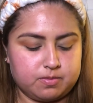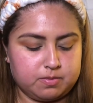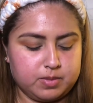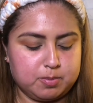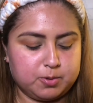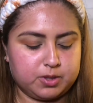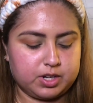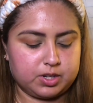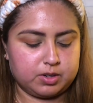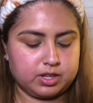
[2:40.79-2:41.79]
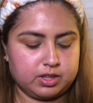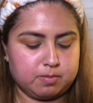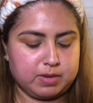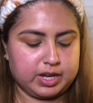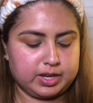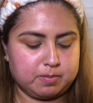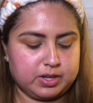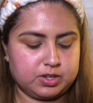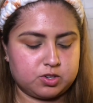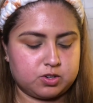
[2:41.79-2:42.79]
people that are in the makeup
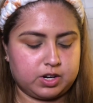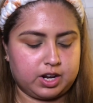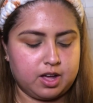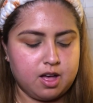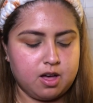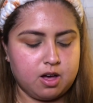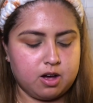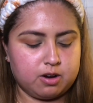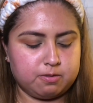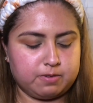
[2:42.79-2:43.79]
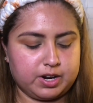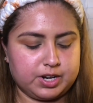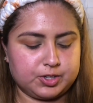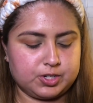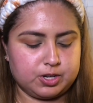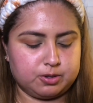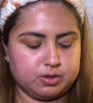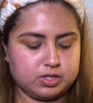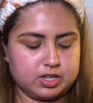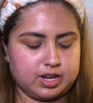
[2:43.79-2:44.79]
industry are fairer
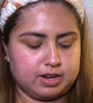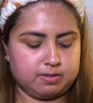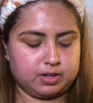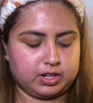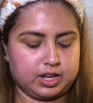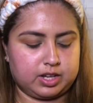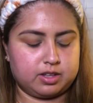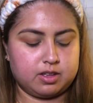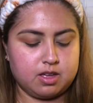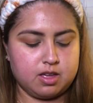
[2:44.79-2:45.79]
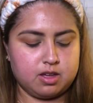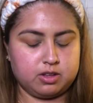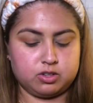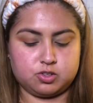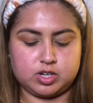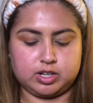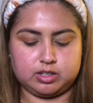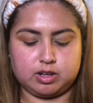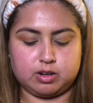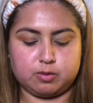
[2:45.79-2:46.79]
tones, and I feel like there's not a
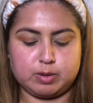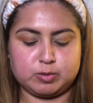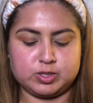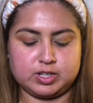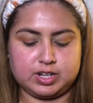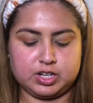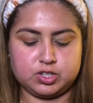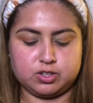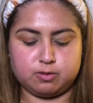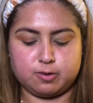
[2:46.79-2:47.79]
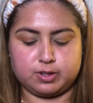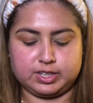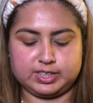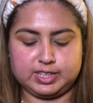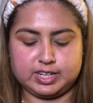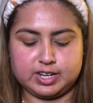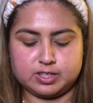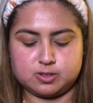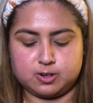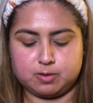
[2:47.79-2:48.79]
lot of representation for
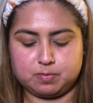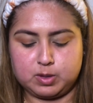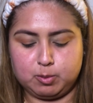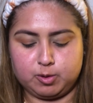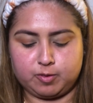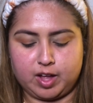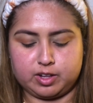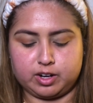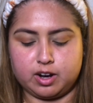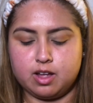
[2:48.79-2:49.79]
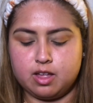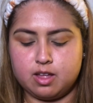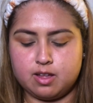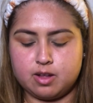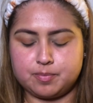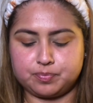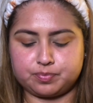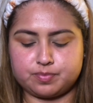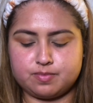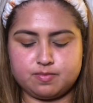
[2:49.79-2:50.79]
Latinas or people of color
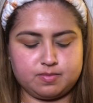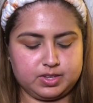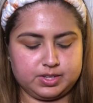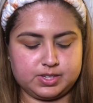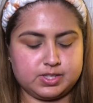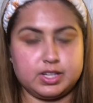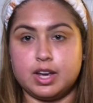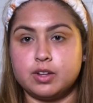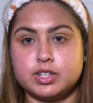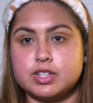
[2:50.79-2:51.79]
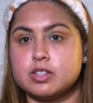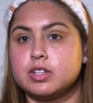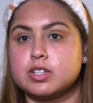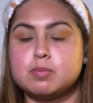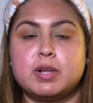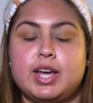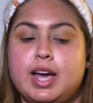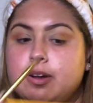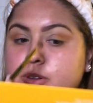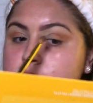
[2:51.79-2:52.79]
to see how these looks play
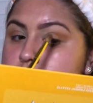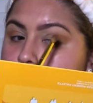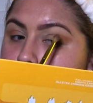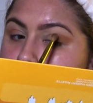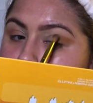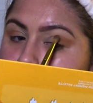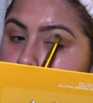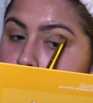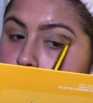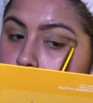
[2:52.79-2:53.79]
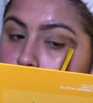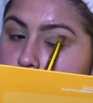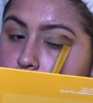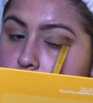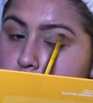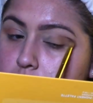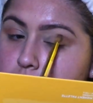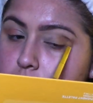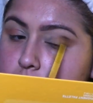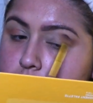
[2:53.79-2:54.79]
out. So that's kind of why I'm
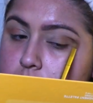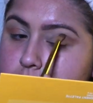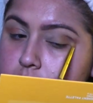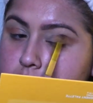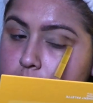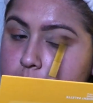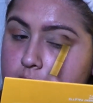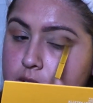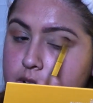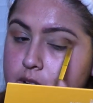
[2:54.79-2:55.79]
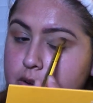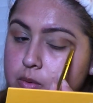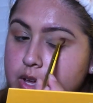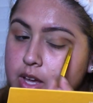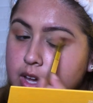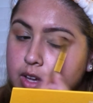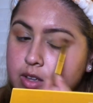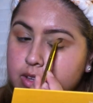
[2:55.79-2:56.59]
doing this. I'm in no way